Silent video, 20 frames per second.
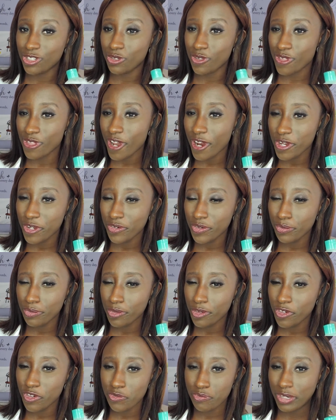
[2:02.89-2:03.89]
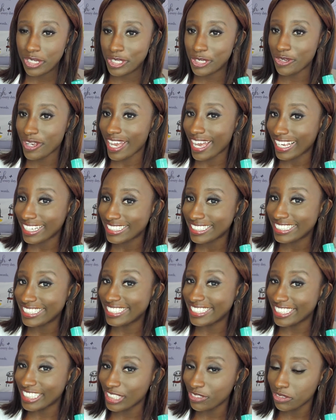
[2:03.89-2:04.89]
that you thought you removed but you
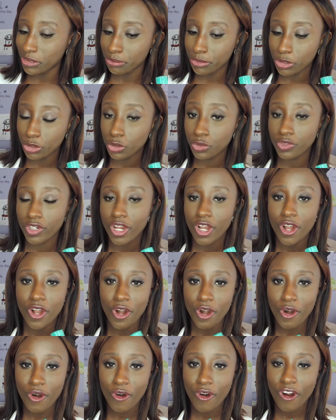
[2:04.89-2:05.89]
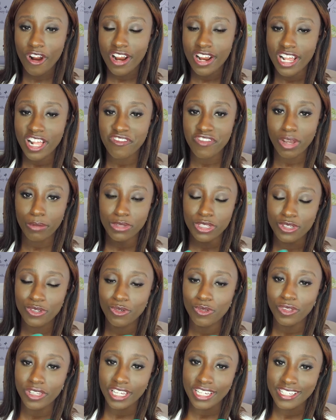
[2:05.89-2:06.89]
actually didn't remove, or if I'm
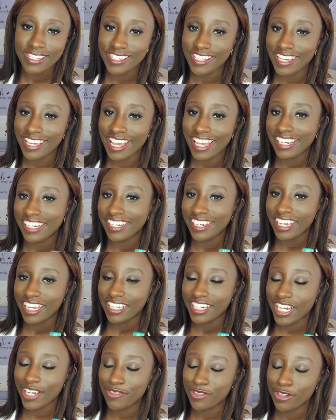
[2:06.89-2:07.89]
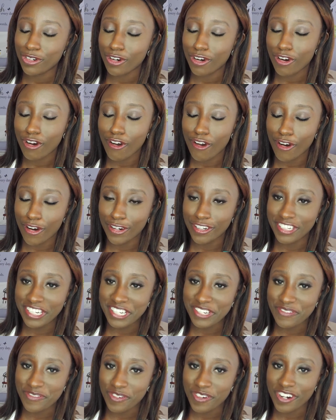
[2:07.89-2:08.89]
too lazy at night after a hard
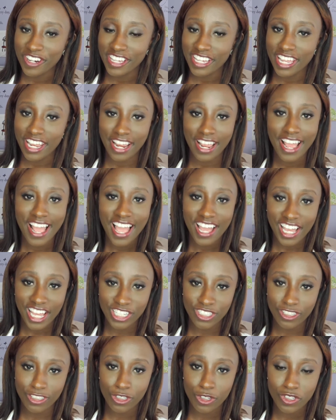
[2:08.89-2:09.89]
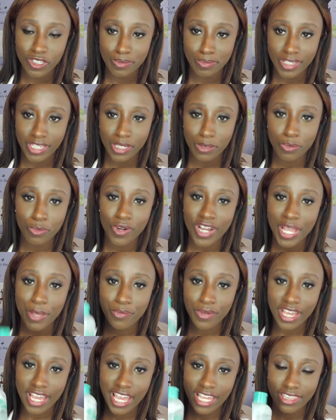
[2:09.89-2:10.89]
day of working, I just use a makeup
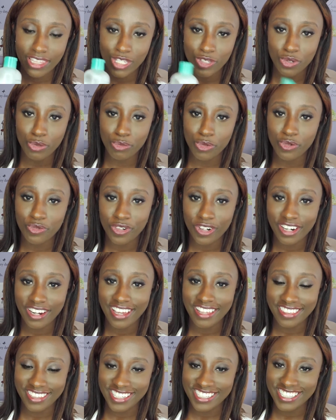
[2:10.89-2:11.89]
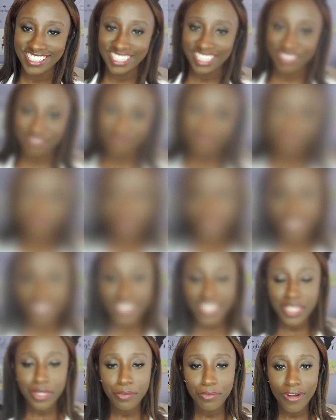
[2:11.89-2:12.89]
wipe and this remover and that's it. The
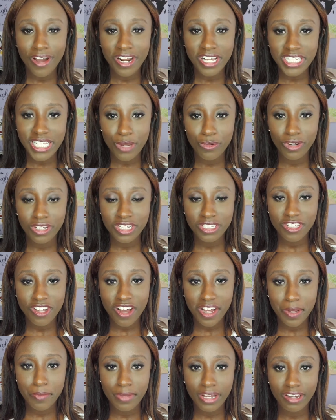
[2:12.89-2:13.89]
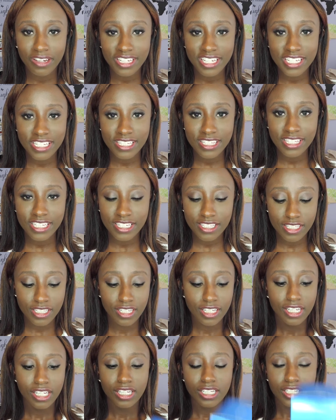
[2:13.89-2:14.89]
second product I want to talk about is this